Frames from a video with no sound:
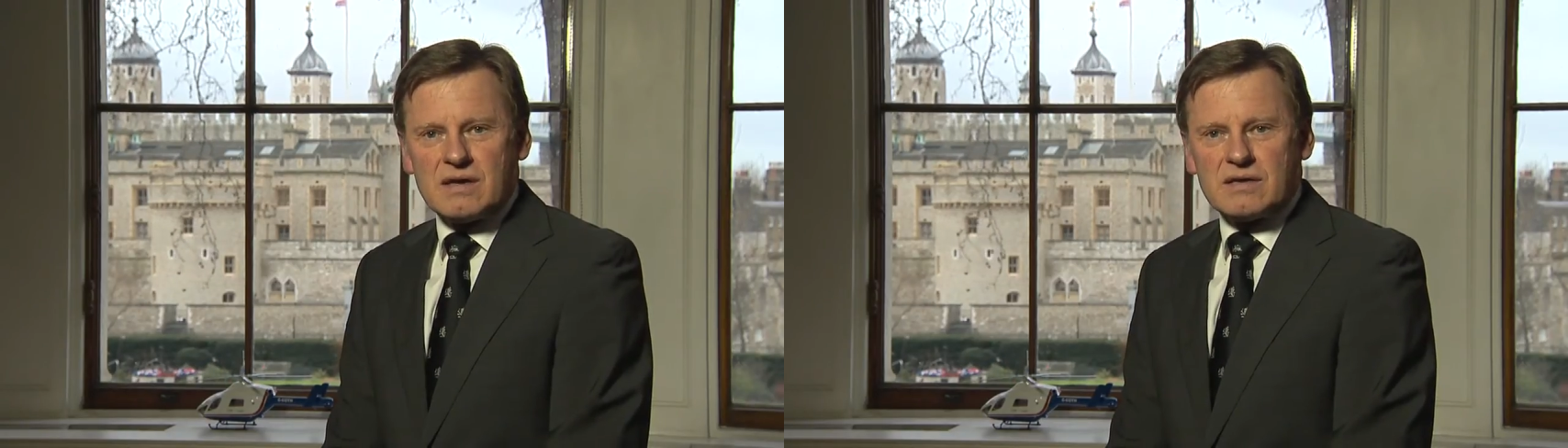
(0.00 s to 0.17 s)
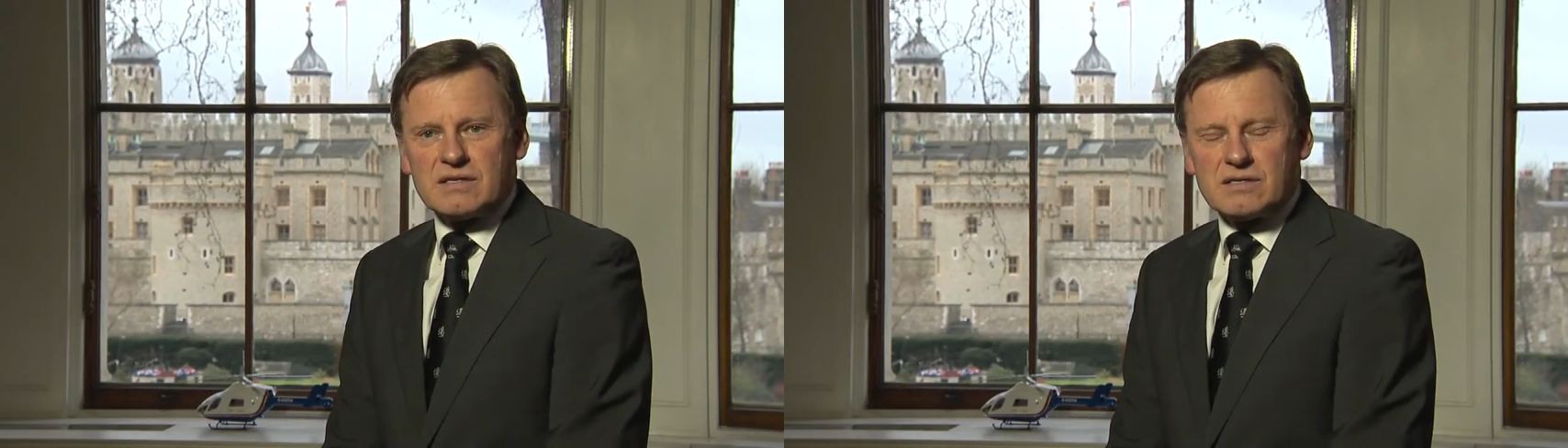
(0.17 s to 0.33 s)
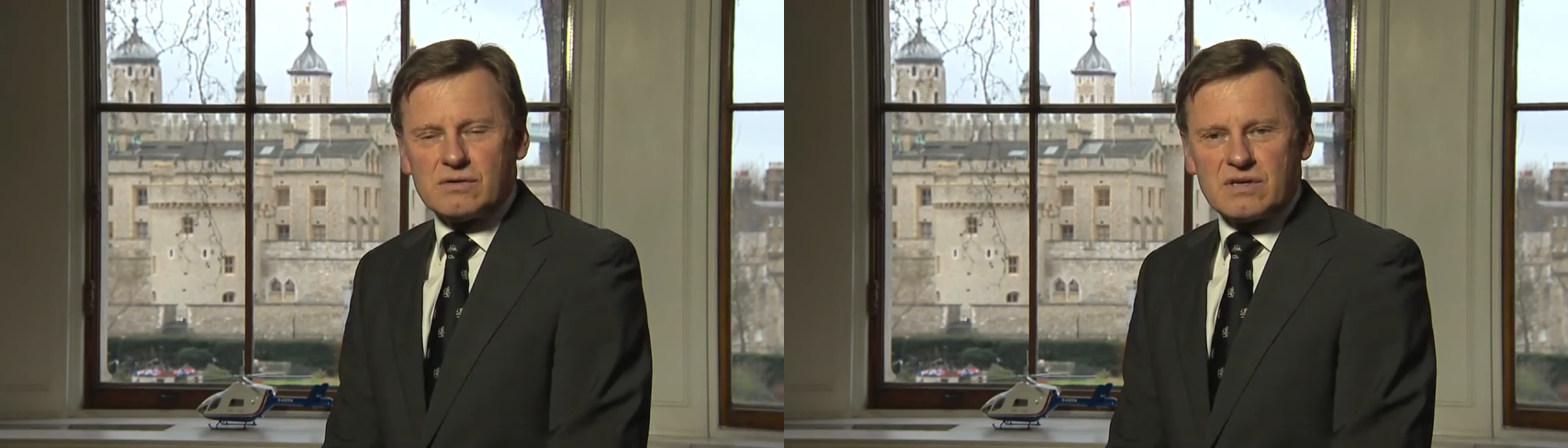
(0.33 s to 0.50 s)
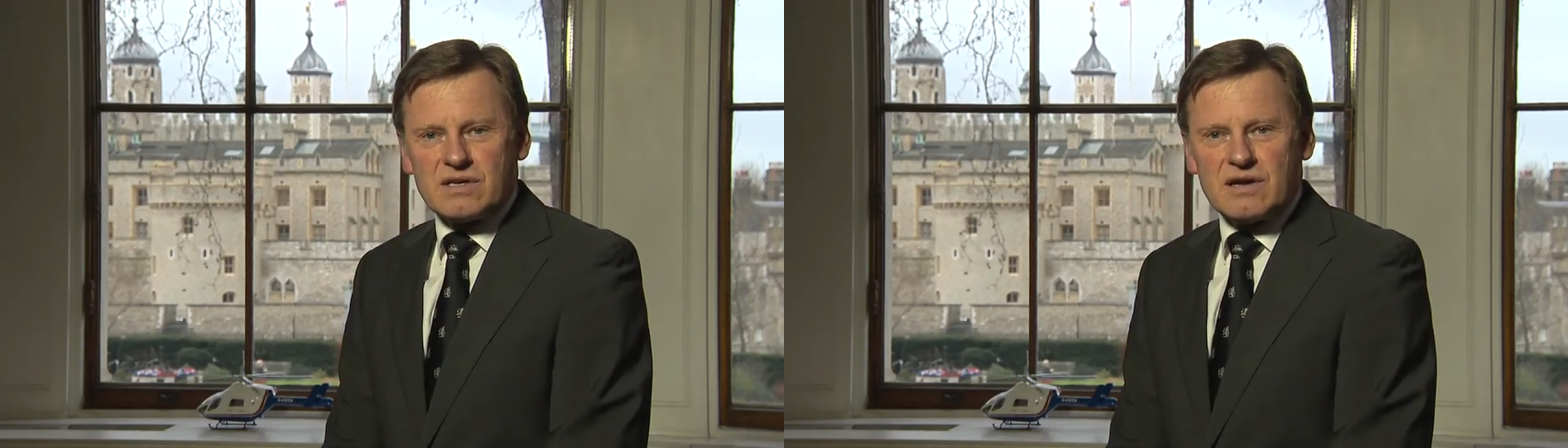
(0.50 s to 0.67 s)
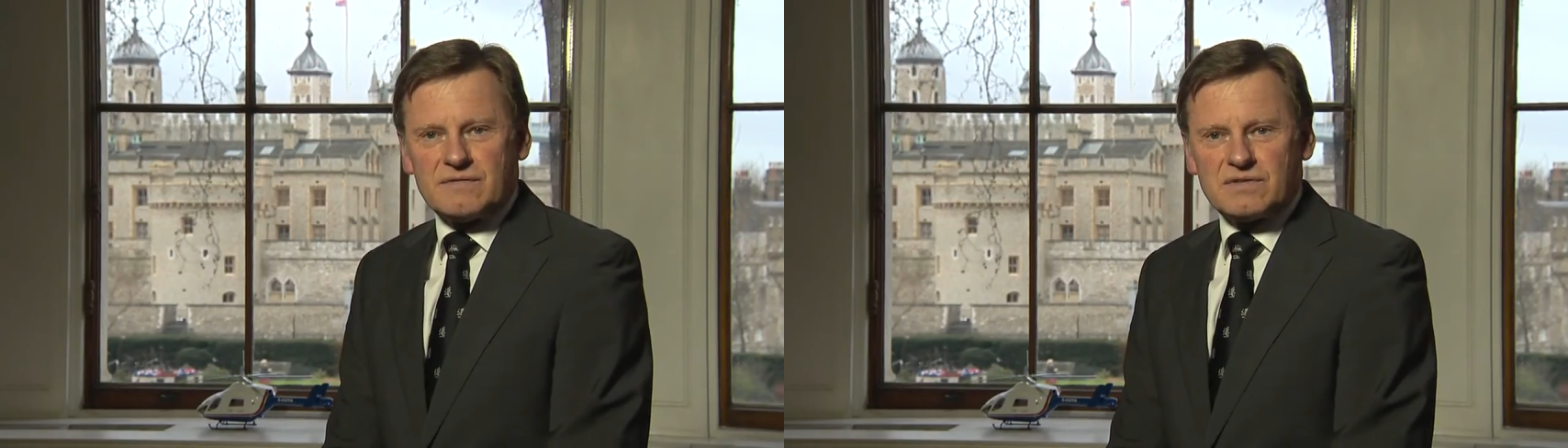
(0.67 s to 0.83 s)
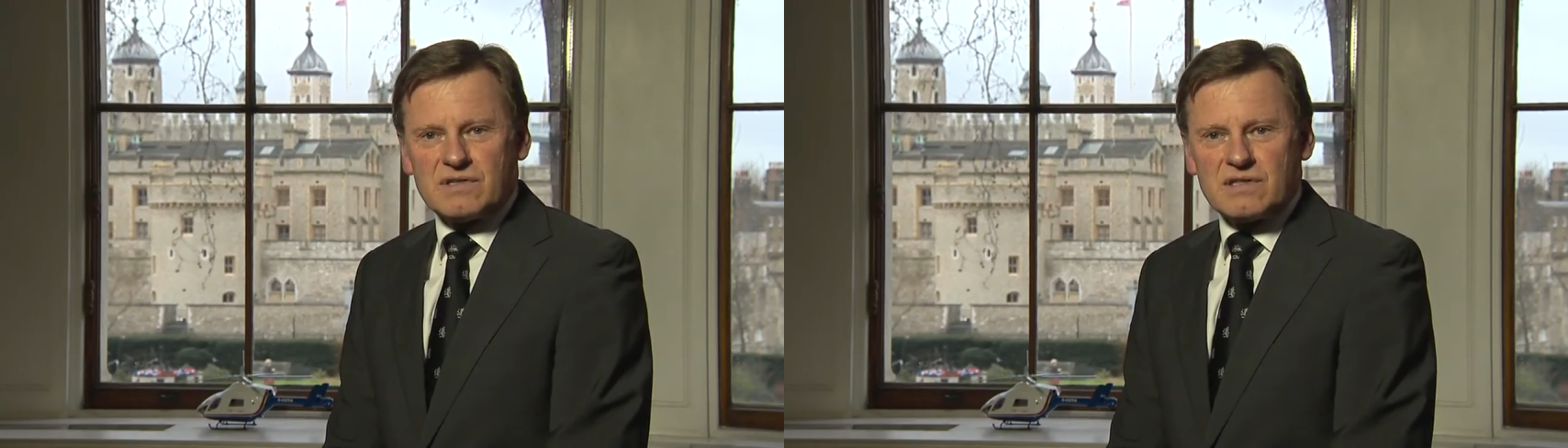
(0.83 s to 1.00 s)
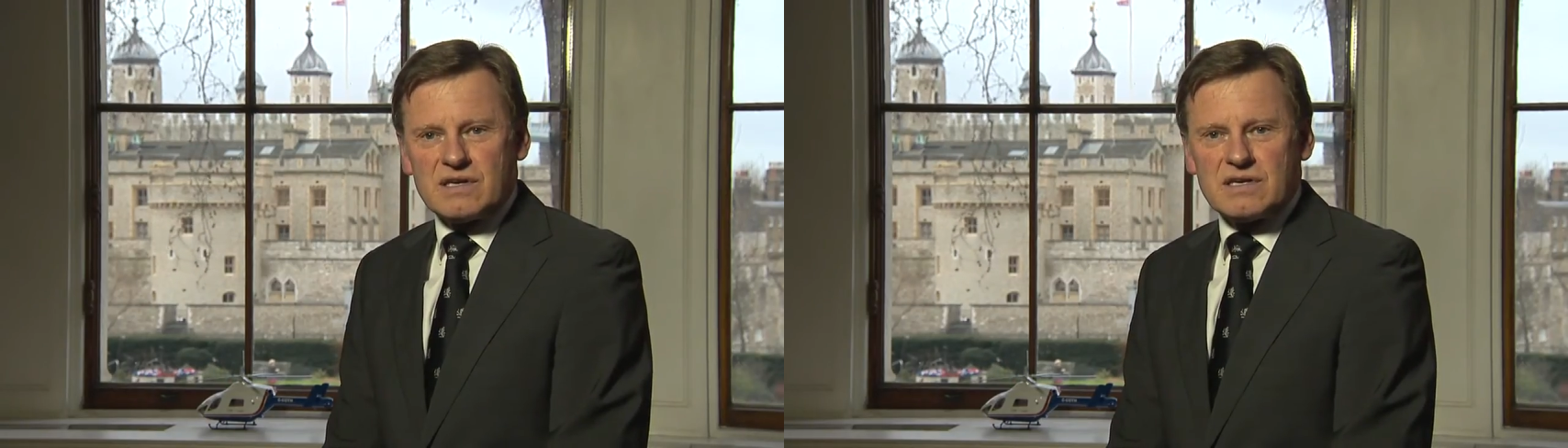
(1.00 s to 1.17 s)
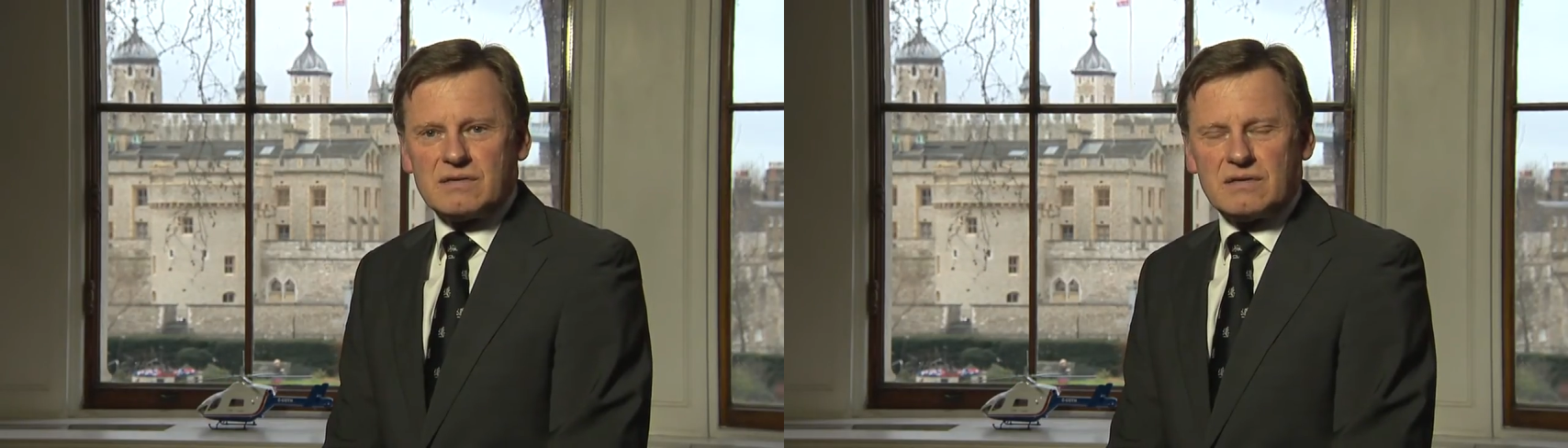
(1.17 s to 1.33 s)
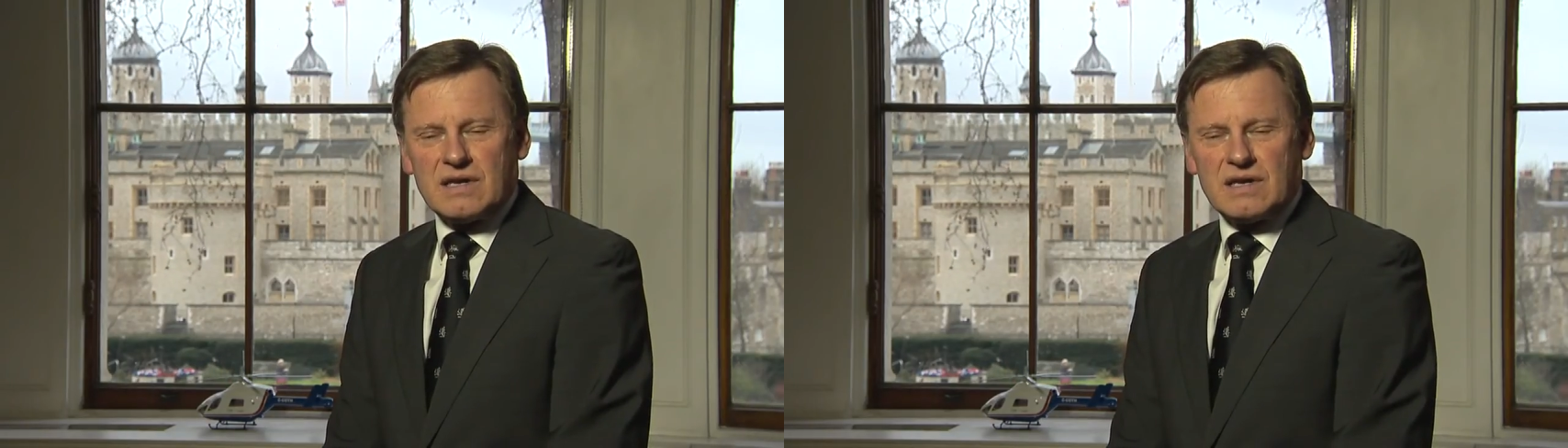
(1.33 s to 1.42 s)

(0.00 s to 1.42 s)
is looking after the